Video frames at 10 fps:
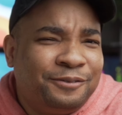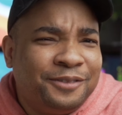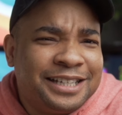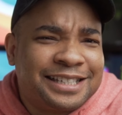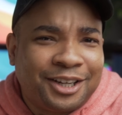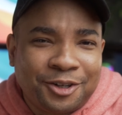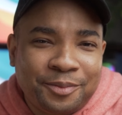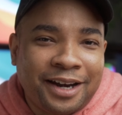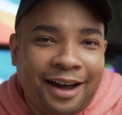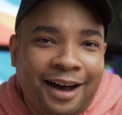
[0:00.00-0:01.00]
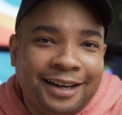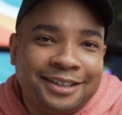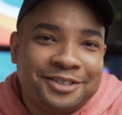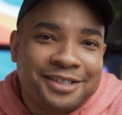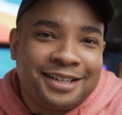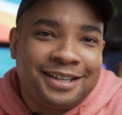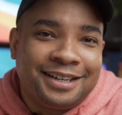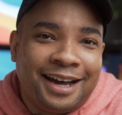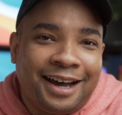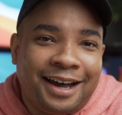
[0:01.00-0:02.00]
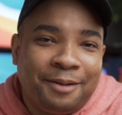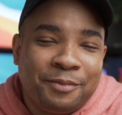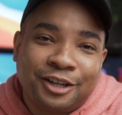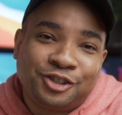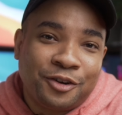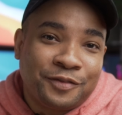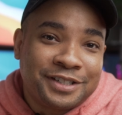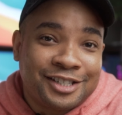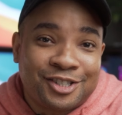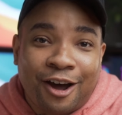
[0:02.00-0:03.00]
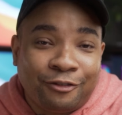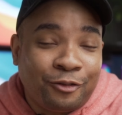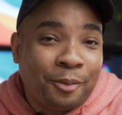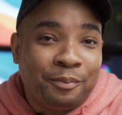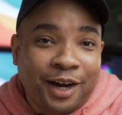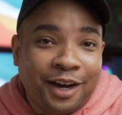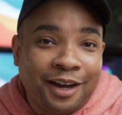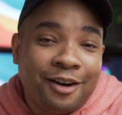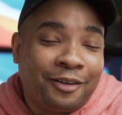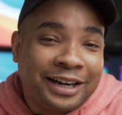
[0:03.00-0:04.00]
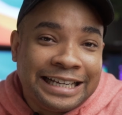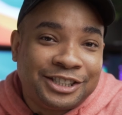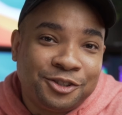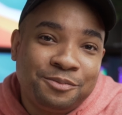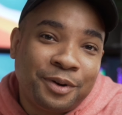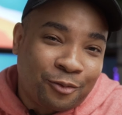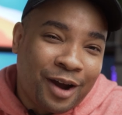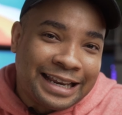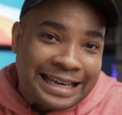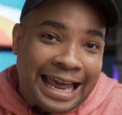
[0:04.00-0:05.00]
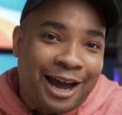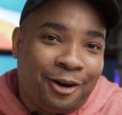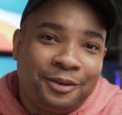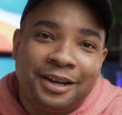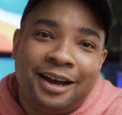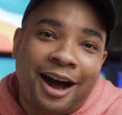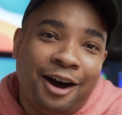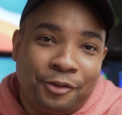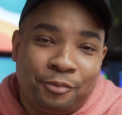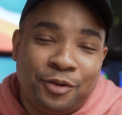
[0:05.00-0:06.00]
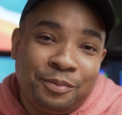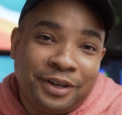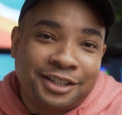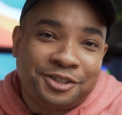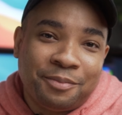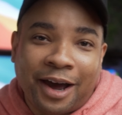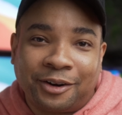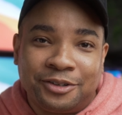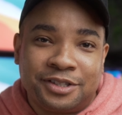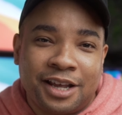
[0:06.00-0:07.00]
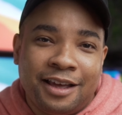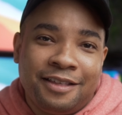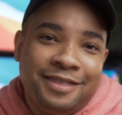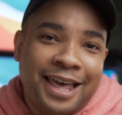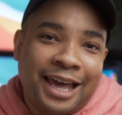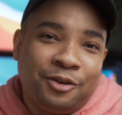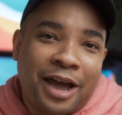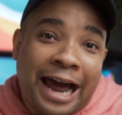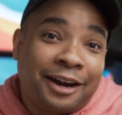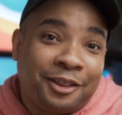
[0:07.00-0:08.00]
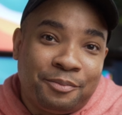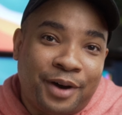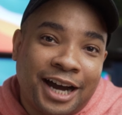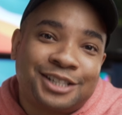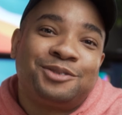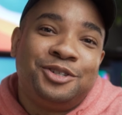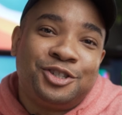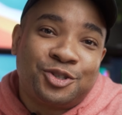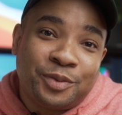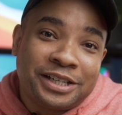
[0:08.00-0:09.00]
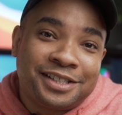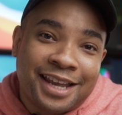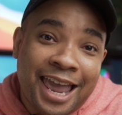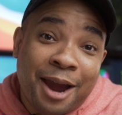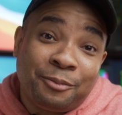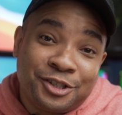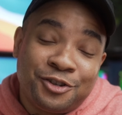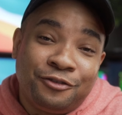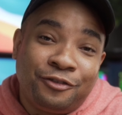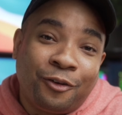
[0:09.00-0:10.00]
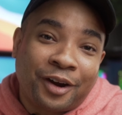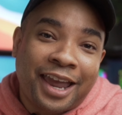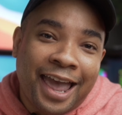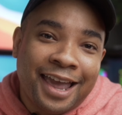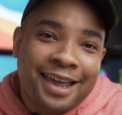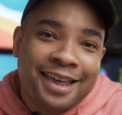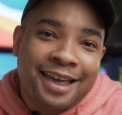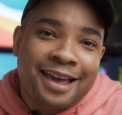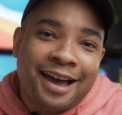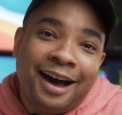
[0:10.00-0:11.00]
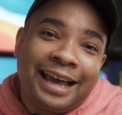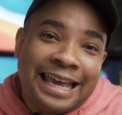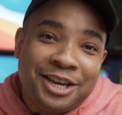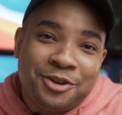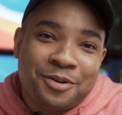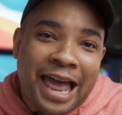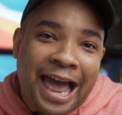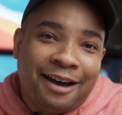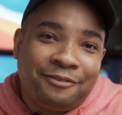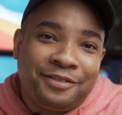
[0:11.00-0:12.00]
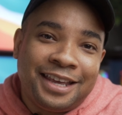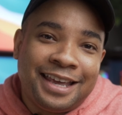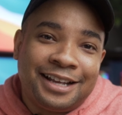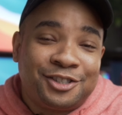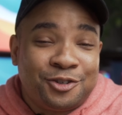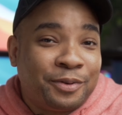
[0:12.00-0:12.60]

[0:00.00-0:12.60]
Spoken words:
It's a little bit odd. I'm not sure if it's a software bug or an issue, but right now on the pre-production models, that out of the box, when you switch the camera to 4K and you have the Super